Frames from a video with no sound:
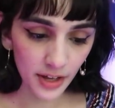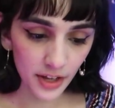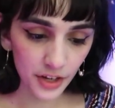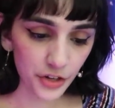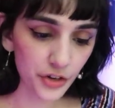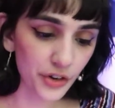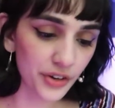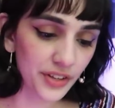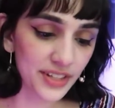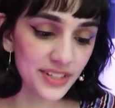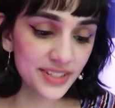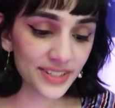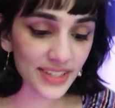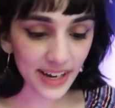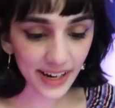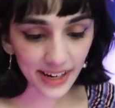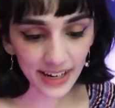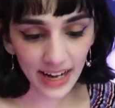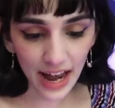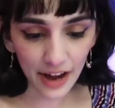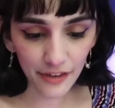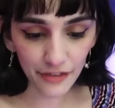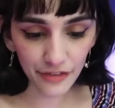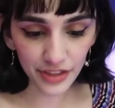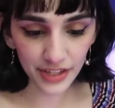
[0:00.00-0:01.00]
During the second
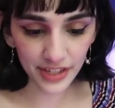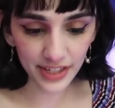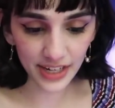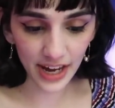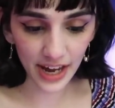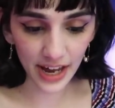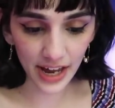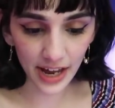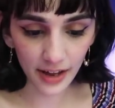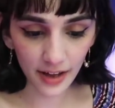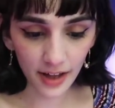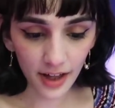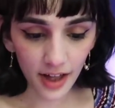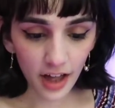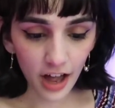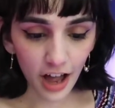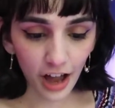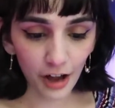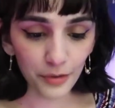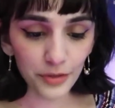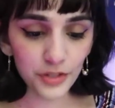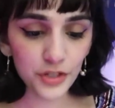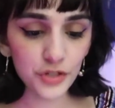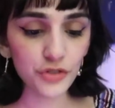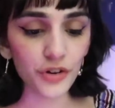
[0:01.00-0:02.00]
half of the day,
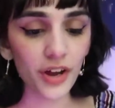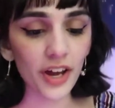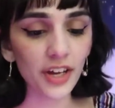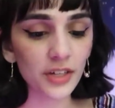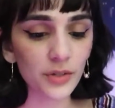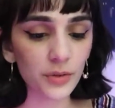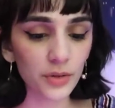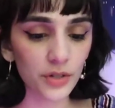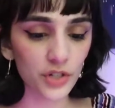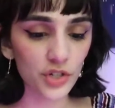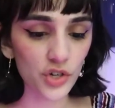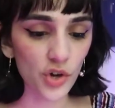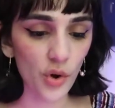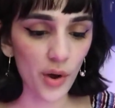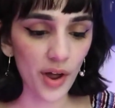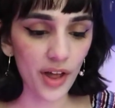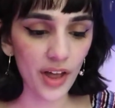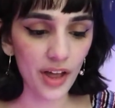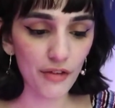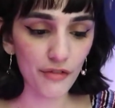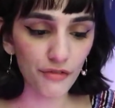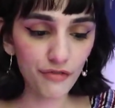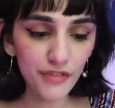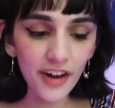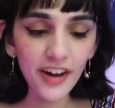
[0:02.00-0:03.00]
I was trying to enjoy
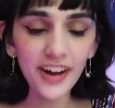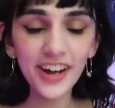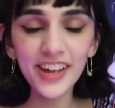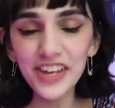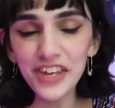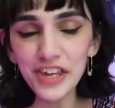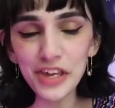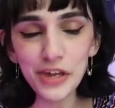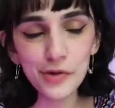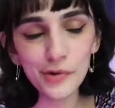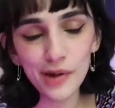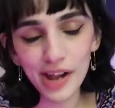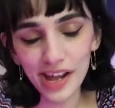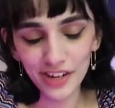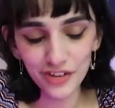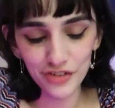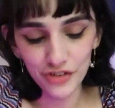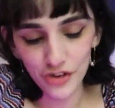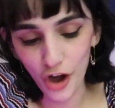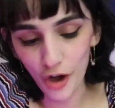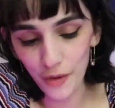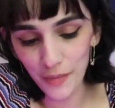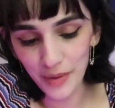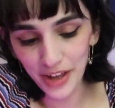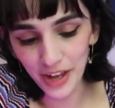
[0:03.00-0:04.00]
a very cute and
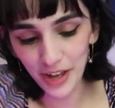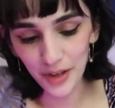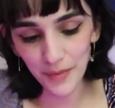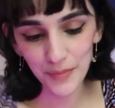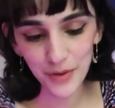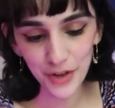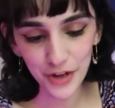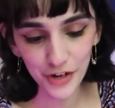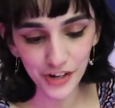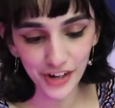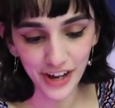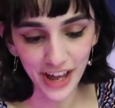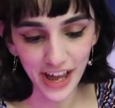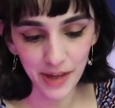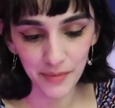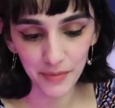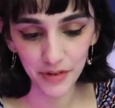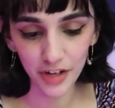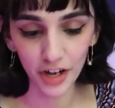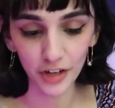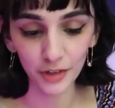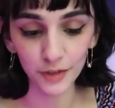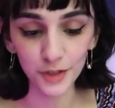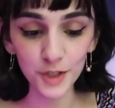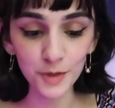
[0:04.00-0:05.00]
charming computer game
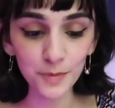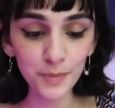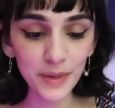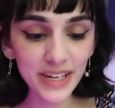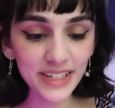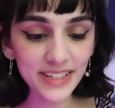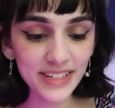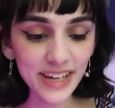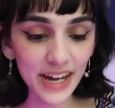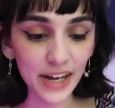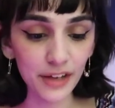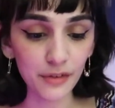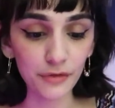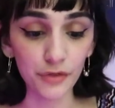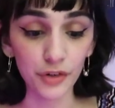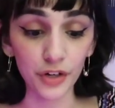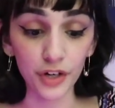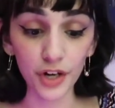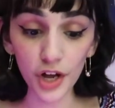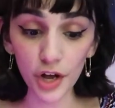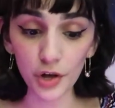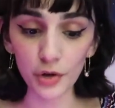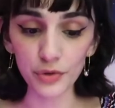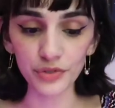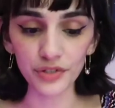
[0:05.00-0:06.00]
called Speed Dating for
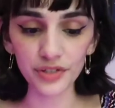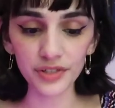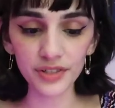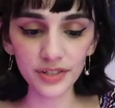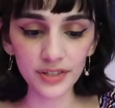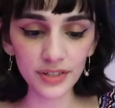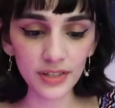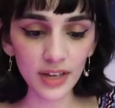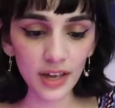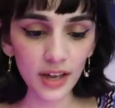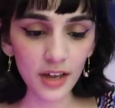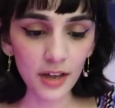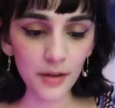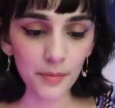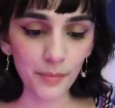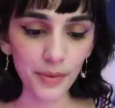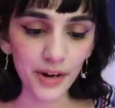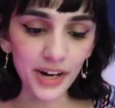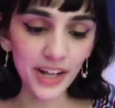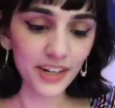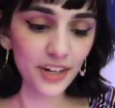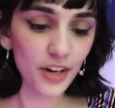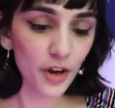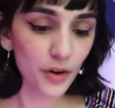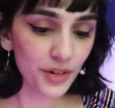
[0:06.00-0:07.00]
Ghosts, but
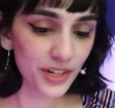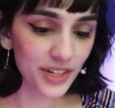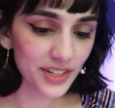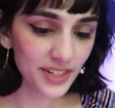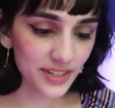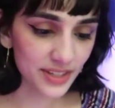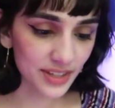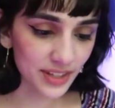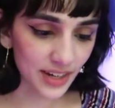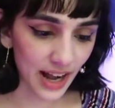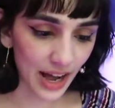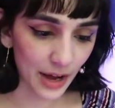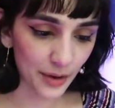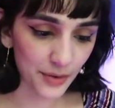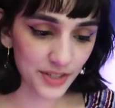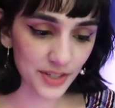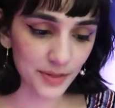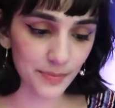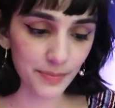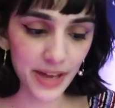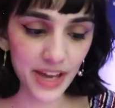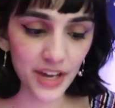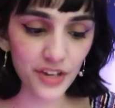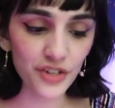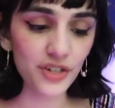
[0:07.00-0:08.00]
I noticed that I was
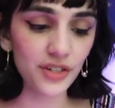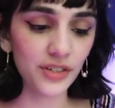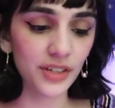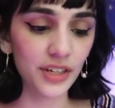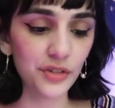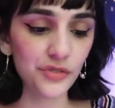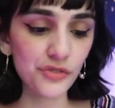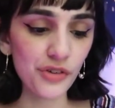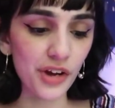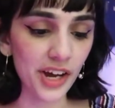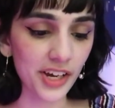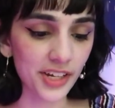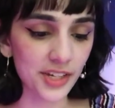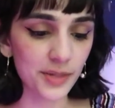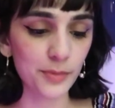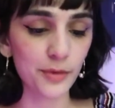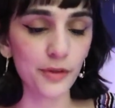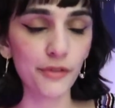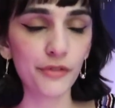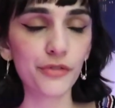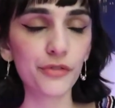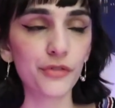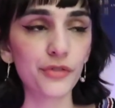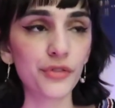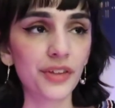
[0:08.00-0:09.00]
impatiently trying to
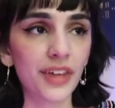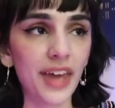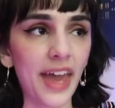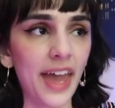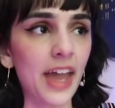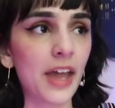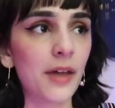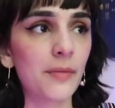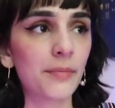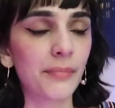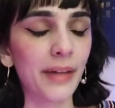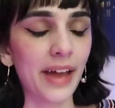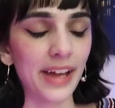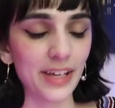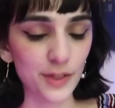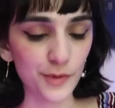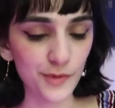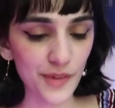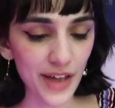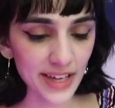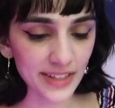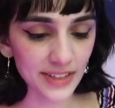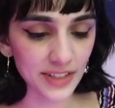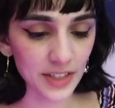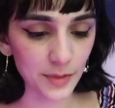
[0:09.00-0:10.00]
move through the game as
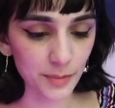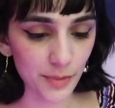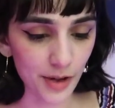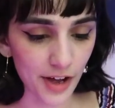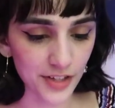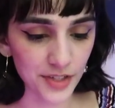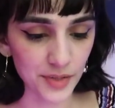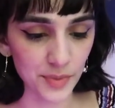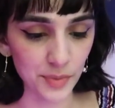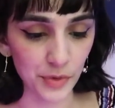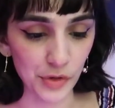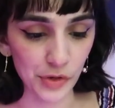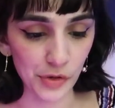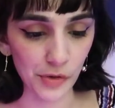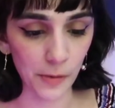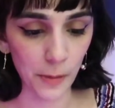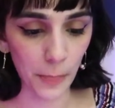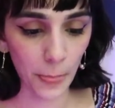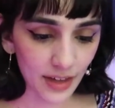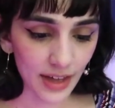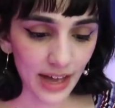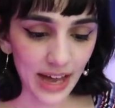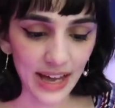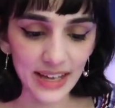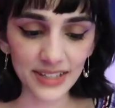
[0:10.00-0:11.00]
fast as possible,
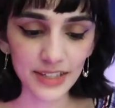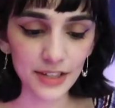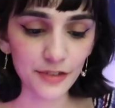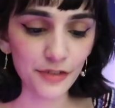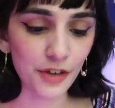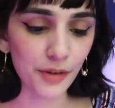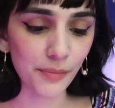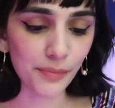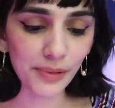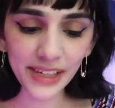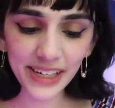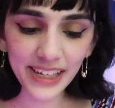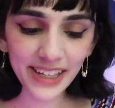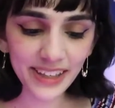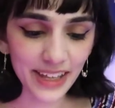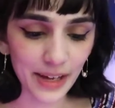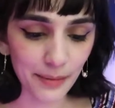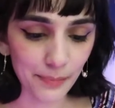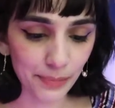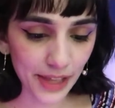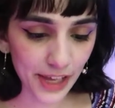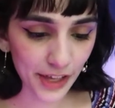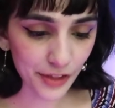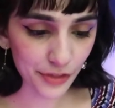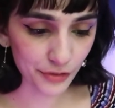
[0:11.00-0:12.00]
as if completing
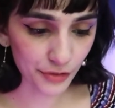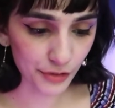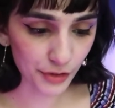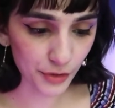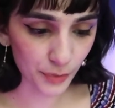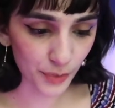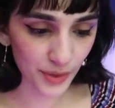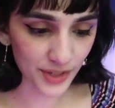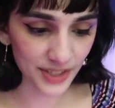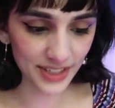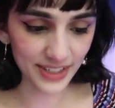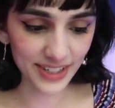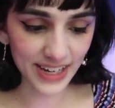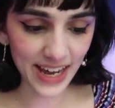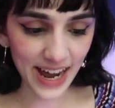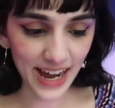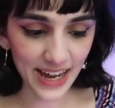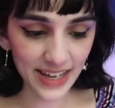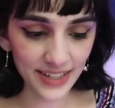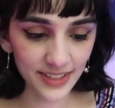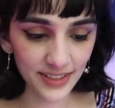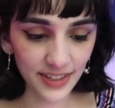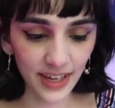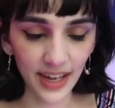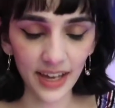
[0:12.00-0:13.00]
that playthrough was a
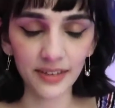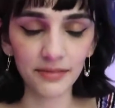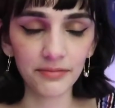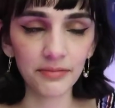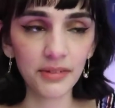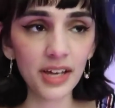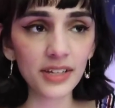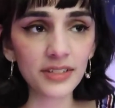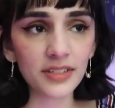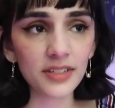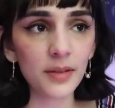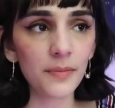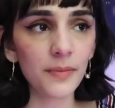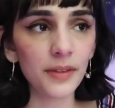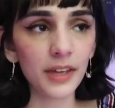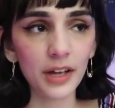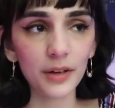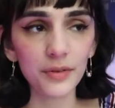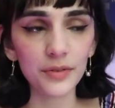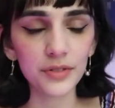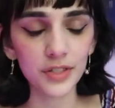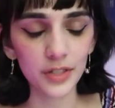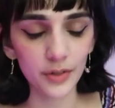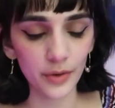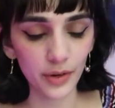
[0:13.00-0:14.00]
task and not something I
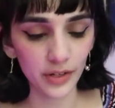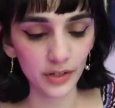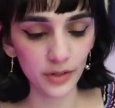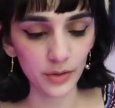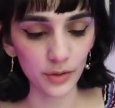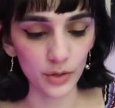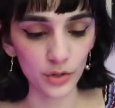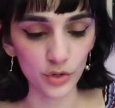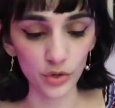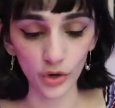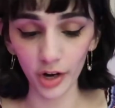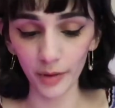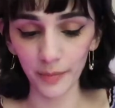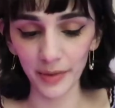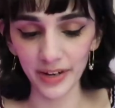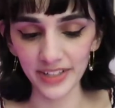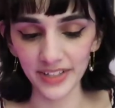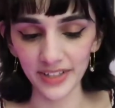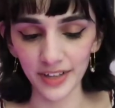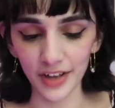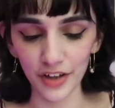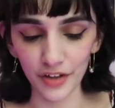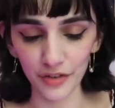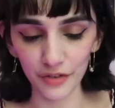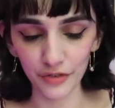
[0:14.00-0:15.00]
was doing to enjoy
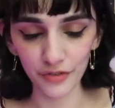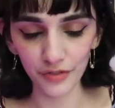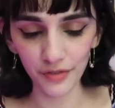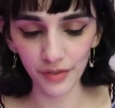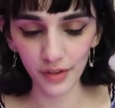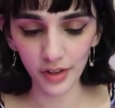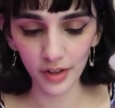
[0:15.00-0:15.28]
myself.